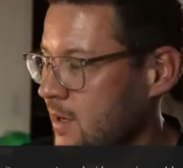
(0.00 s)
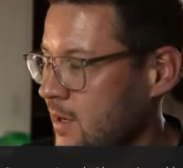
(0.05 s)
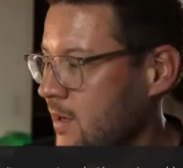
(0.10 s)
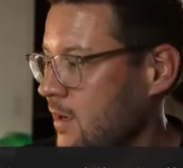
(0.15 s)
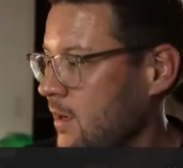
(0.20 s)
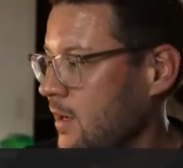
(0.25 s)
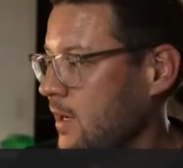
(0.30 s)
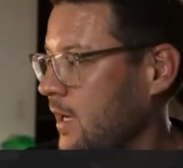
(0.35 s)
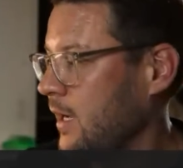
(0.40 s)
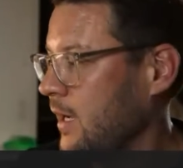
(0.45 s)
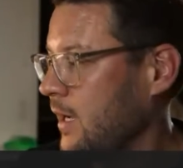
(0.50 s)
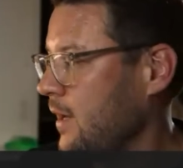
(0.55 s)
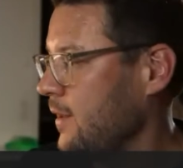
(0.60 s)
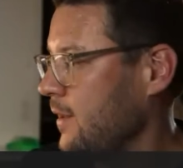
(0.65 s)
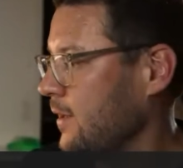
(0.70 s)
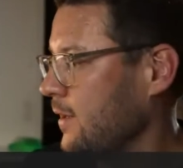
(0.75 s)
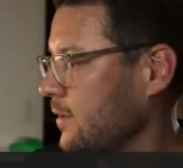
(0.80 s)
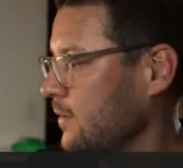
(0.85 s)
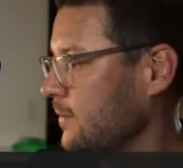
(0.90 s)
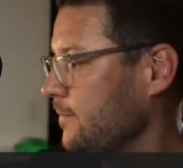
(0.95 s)
Another
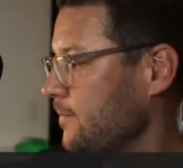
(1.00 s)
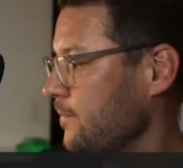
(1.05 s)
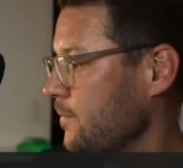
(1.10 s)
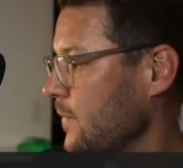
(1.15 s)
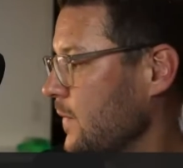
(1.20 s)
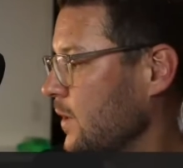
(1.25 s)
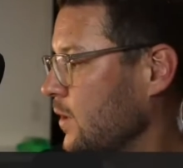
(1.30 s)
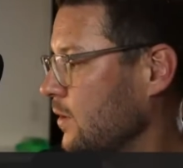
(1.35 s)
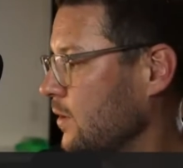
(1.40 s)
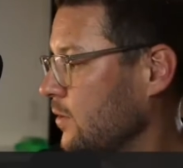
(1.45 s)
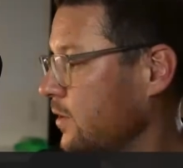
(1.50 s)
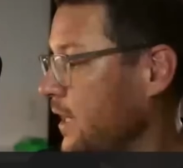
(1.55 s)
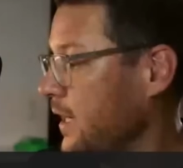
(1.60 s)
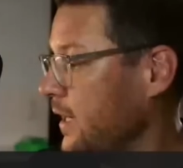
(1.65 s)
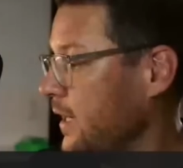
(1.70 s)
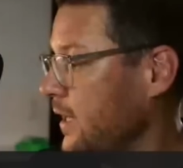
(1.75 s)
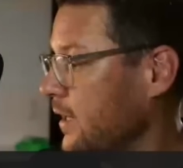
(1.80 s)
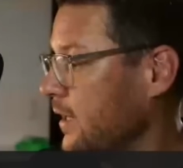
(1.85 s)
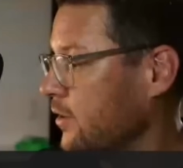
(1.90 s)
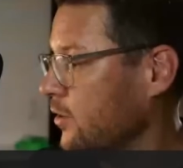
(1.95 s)
good
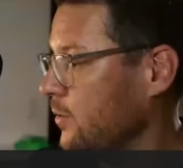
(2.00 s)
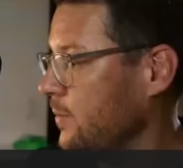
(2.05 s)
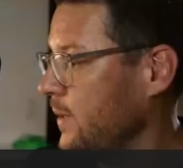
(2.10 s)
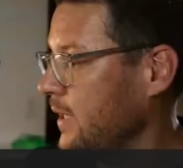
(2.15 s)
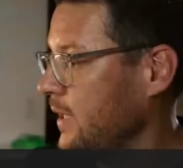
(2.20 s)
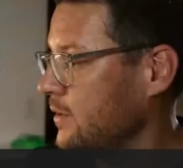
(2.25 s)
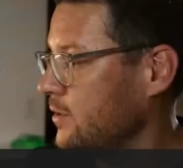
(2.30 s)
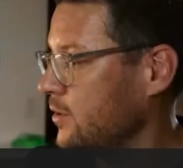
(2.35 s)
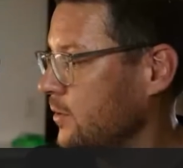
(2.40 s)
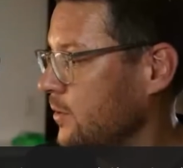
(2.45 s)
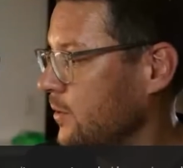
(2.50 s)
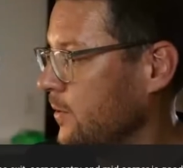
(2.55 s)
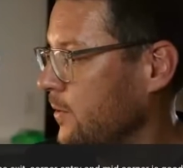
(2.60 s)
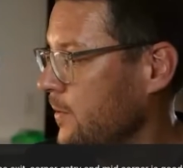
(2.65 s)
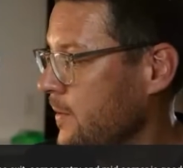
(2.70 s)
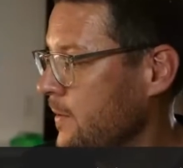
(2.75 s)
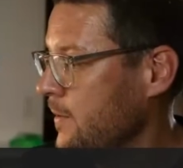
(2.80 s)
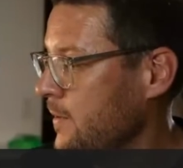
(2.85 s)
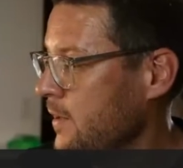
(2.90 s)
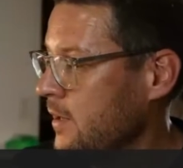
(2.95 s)
idea could be to
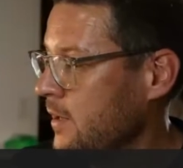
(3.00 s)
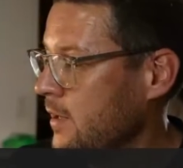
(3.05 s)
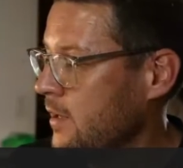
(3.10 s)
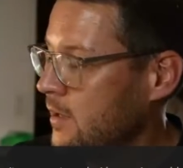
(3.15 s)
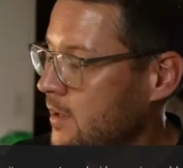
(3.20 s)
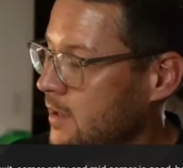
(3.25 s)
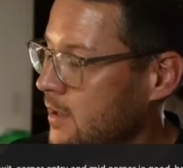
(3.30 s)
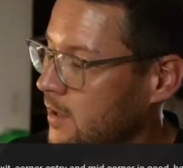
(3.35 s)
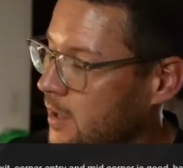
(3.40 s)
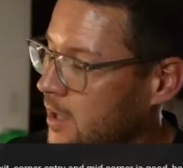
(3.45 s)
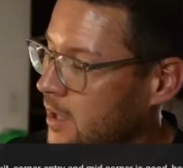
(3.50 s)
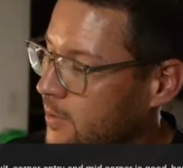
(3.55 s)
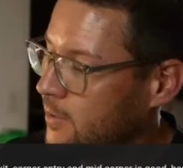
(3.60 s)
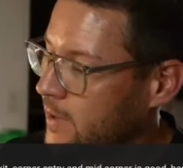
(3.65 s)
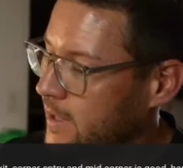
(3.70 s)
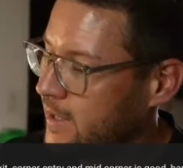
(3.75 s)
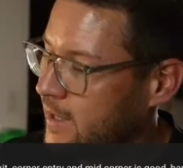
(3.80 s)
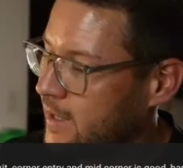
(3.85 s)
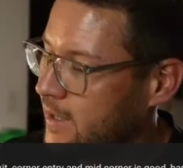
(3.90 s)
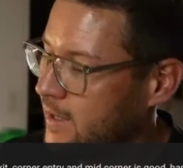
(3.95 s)
lower
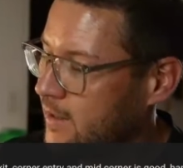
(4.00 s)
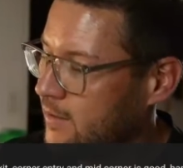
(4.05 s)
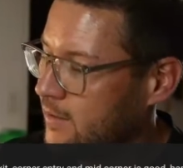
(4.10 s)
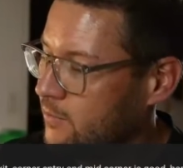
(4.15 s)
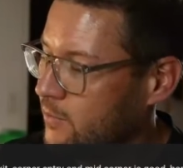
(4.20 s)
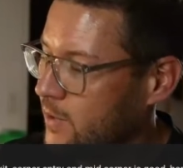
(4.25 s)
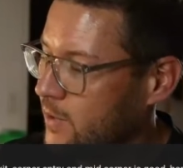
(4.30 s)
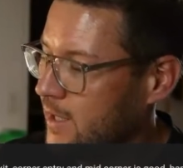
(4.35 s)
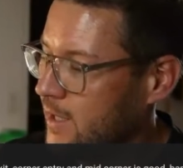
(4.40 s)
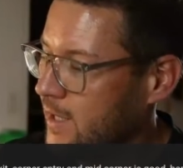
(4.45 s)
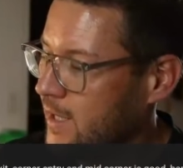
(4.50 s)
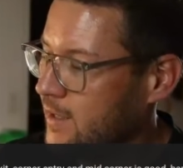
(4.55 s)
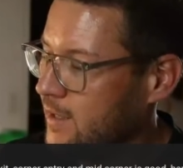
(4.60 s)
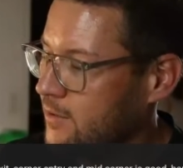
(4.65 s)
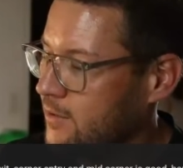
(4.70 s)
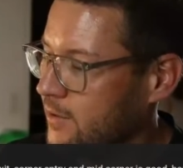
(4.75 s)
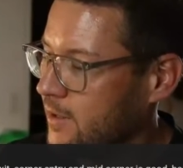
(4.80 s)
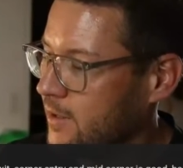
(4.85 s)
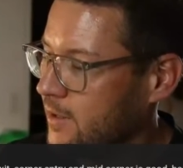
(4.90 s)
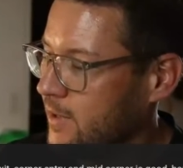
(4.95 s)
the rear link
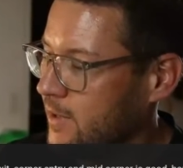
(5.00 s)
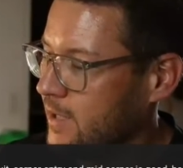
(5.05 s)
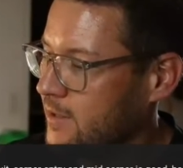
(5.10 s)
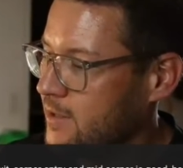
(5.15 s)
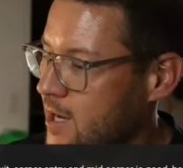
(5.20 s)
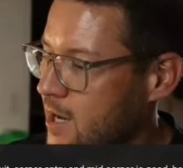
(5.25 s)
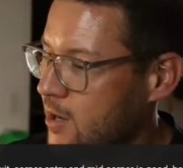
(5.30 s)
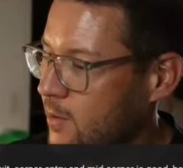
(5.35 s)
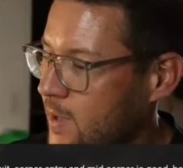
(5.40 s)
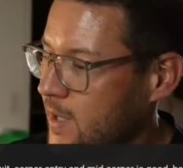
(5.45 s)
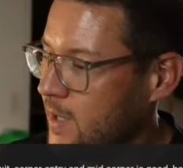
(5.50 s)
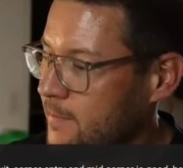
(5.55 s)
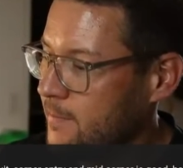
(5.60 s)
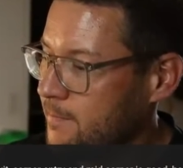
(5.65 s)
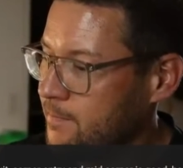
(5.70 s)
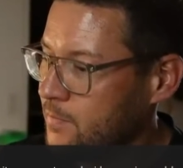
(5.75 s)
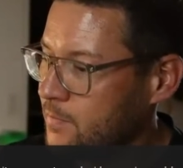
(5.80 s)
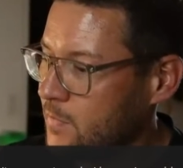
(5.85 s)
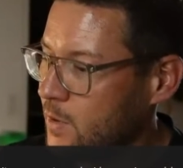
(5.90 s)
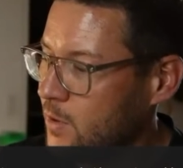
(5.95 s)
on the rear tower
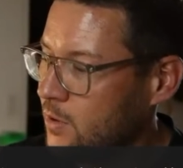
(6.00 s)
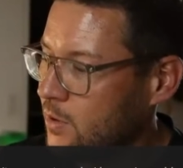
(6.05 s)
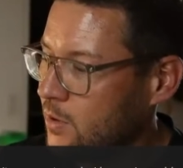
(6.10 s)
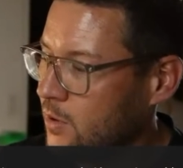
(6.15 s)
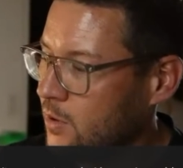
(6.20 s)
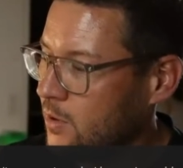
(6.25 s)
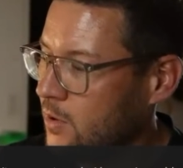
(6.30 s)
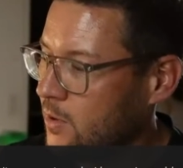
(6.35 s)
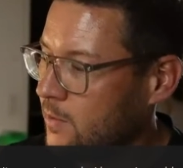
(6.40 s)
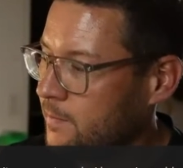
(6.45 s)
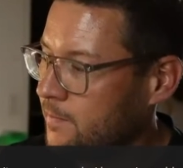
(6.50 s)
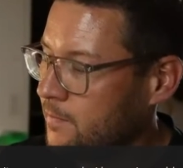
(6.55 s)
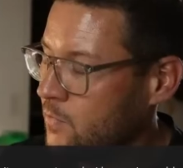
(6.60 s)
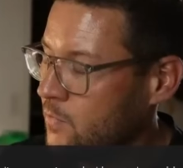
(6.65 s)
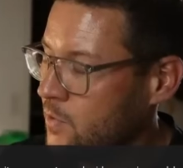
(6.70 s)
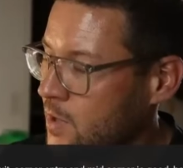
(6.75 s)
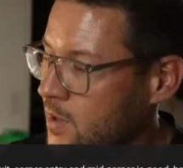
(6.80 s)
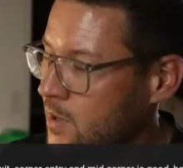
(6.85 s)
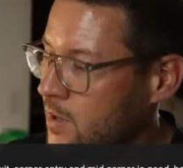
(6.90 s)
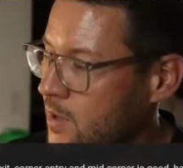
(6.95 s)
or
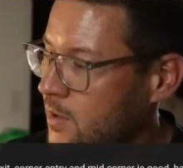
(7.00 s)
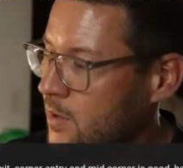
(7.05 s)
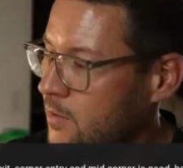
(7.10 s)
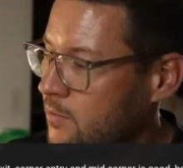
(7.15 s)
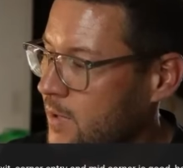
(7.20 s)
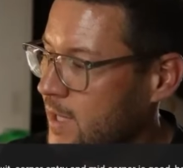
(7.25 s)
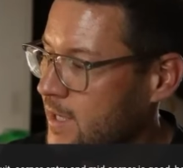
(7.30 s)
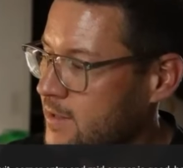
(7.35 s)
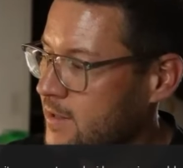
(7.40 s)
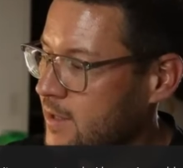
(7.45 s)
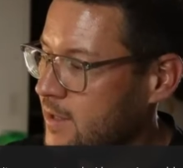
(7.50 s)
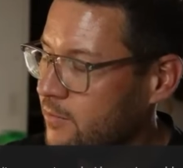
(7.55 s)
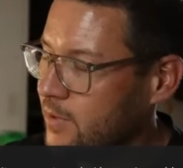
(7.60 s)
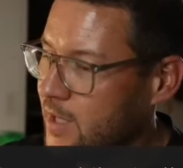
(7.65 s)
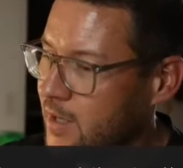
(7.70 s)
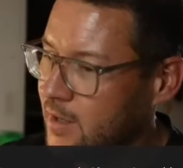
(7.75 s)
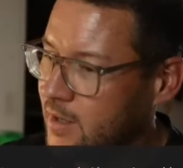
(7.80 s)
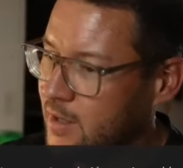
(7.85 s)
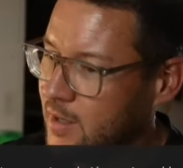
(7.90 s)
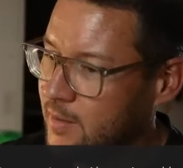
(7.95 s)
raise the rear
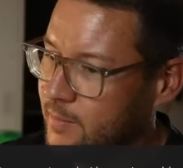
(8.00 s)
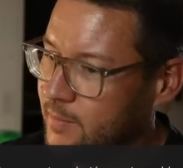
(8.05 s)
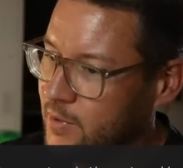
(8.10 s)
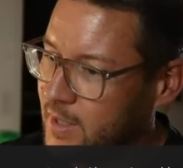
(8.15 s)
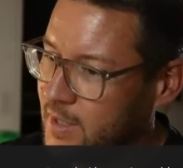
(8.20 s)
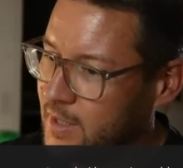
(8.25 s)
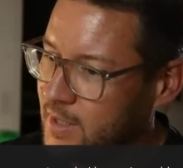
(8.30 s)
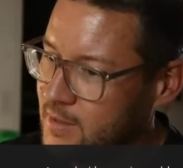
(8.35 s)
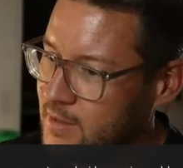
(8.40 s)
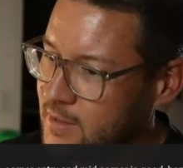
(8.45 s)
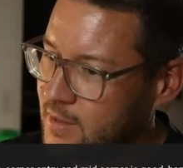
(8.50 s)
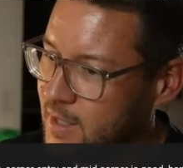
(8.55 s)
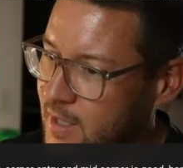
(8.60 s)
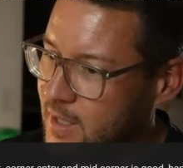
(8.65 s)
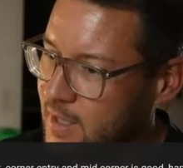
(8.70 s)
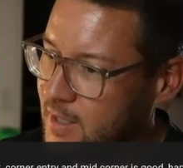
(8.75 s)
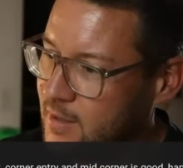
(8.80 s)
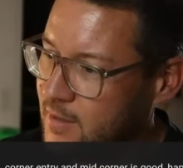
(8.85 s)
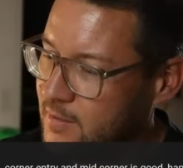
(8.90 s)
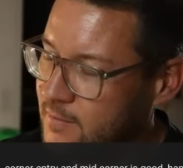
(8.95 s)
arm on the
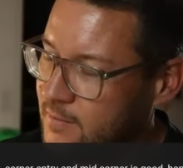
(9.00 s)
inside.